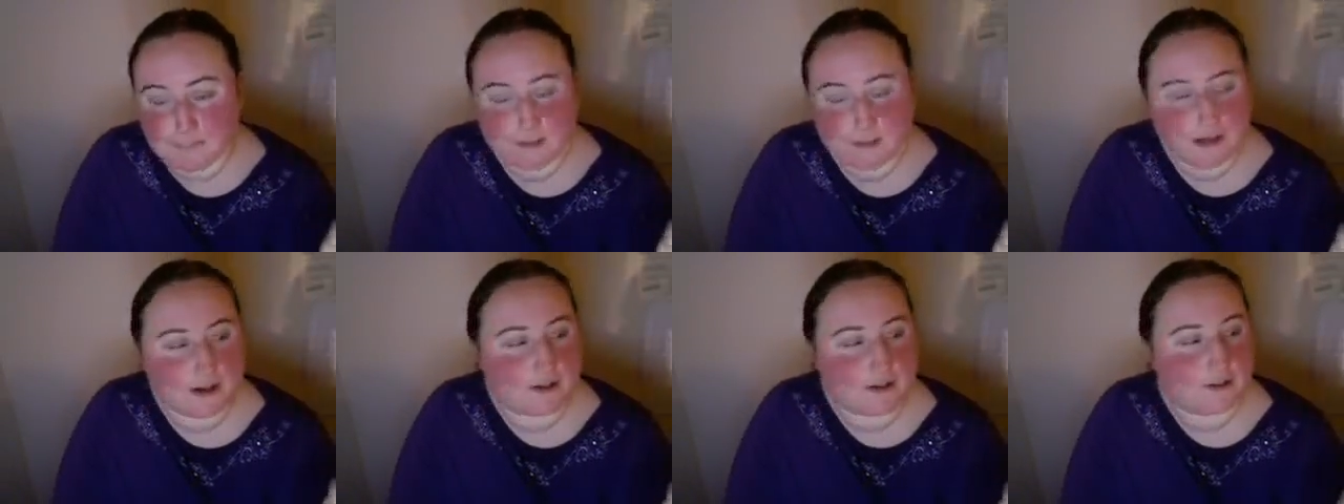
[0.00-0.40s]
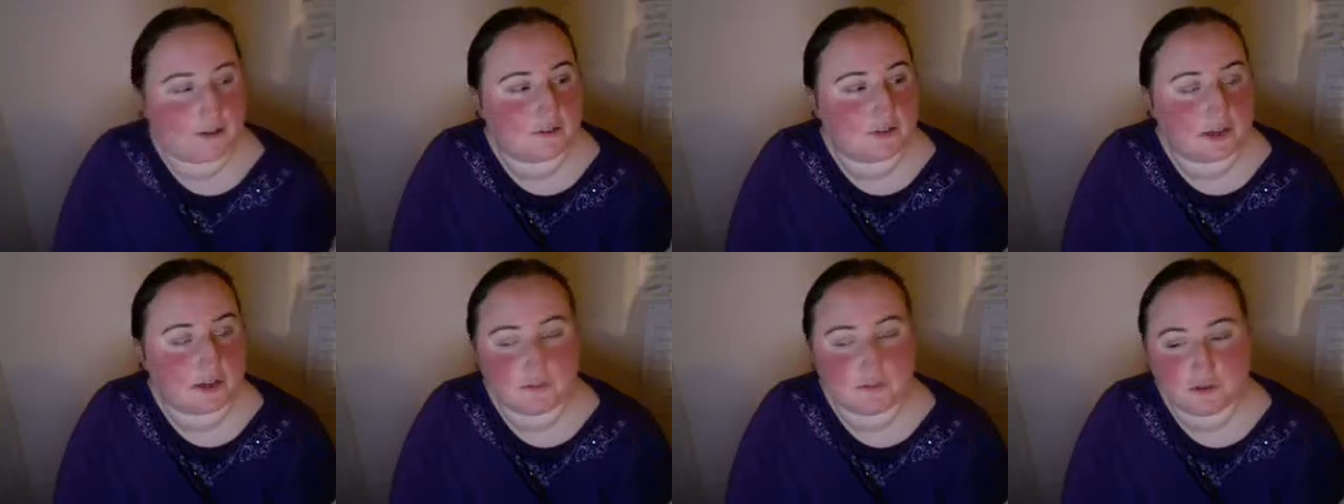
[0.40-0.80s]
But I
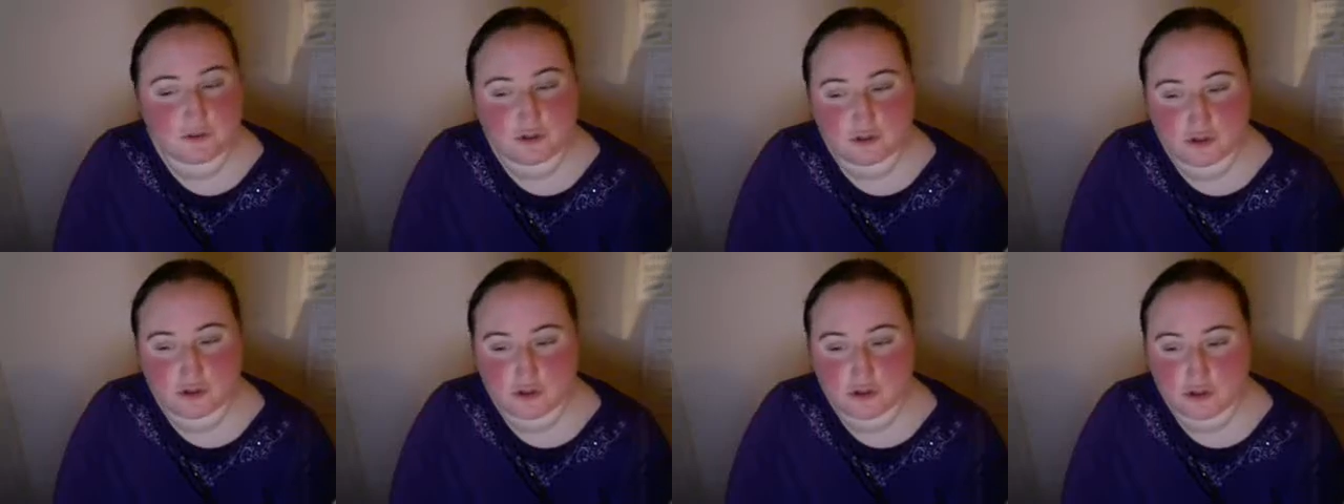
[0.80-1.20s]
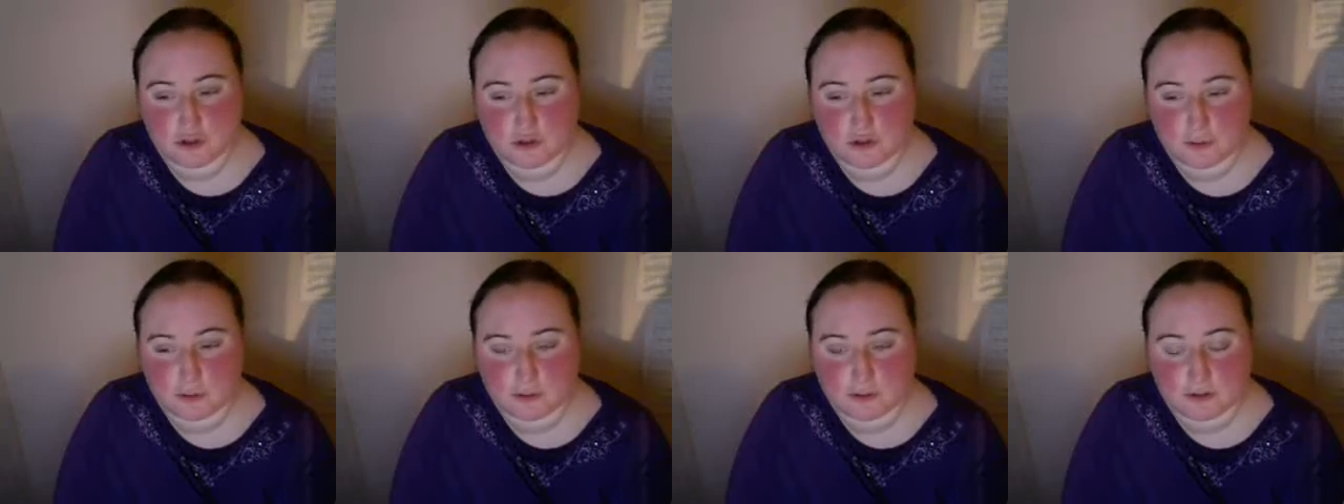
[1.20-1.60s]
thought I would show you
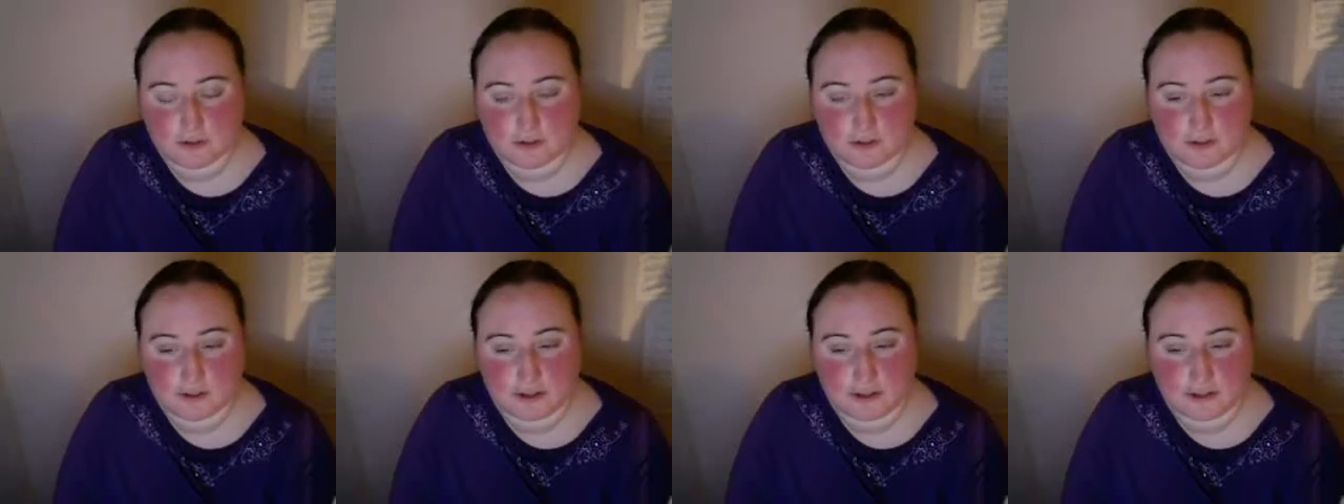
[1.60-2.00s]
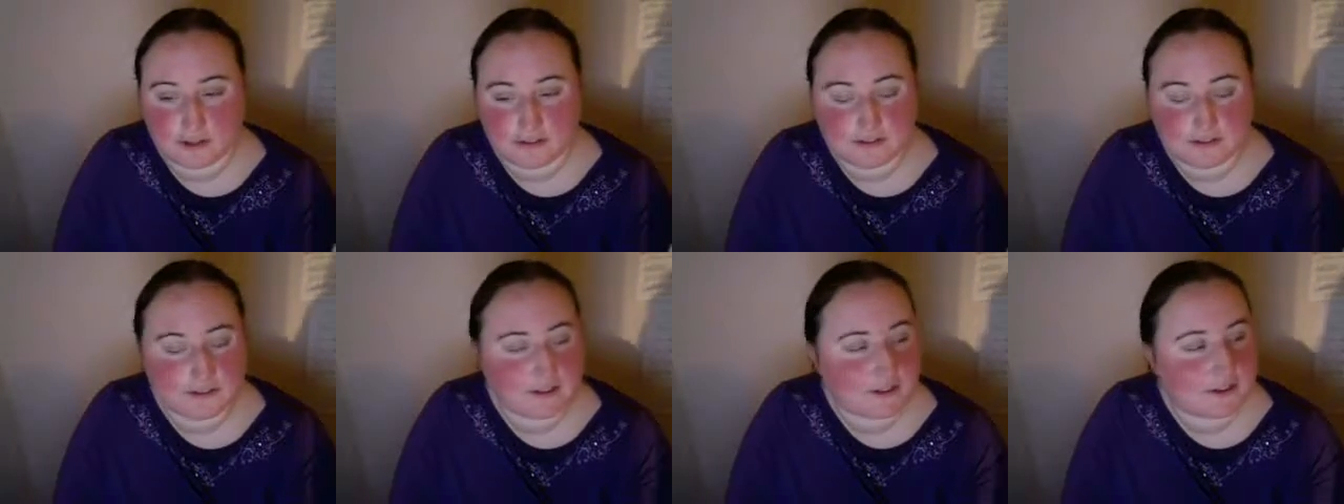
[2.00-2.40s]
the ones that I
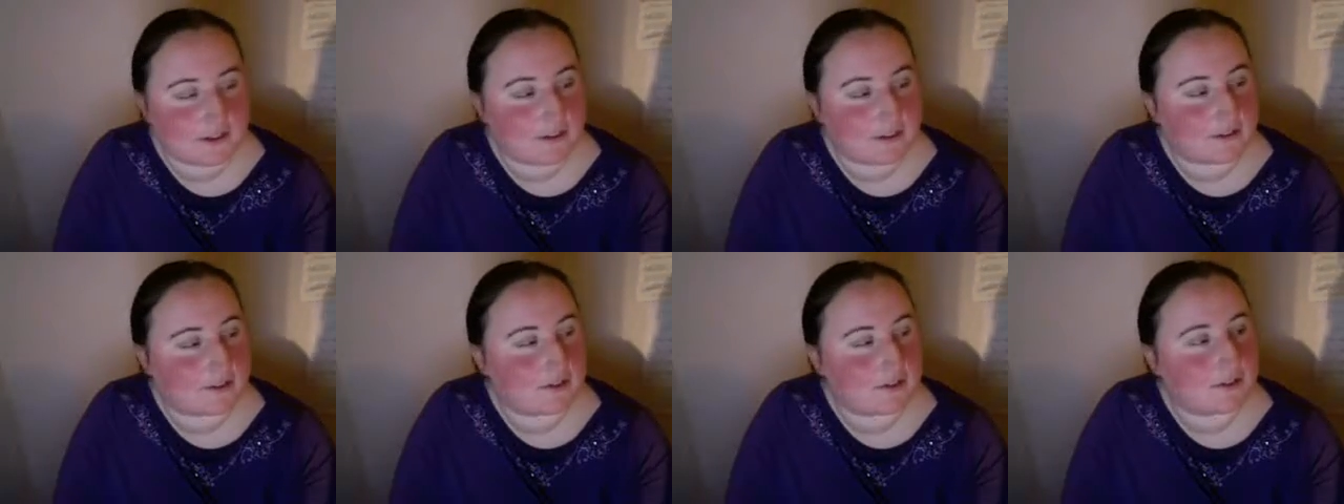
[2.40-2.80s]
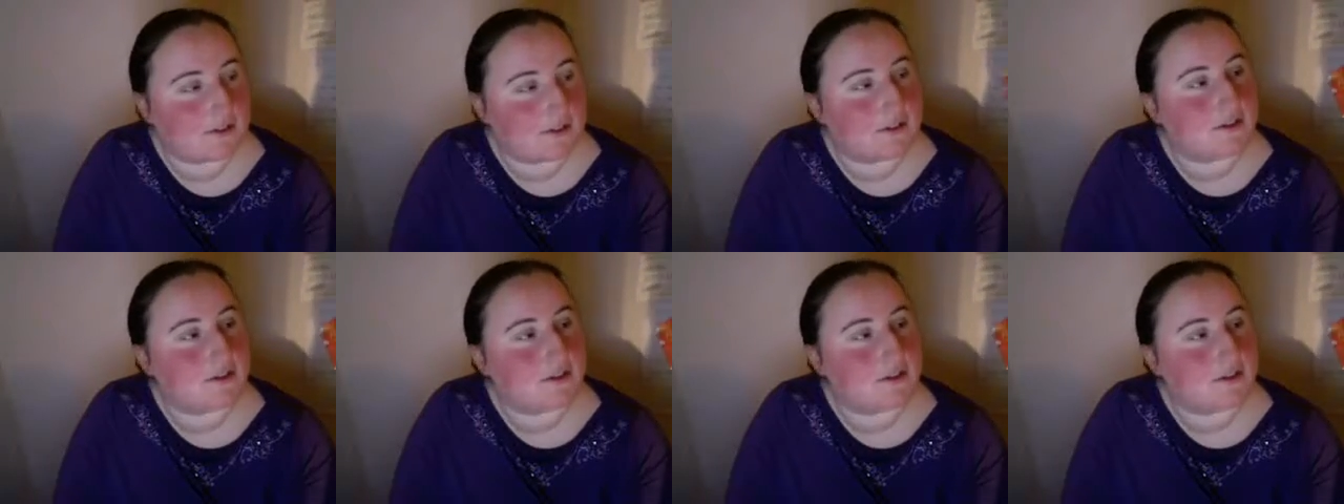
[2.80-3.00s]
did get.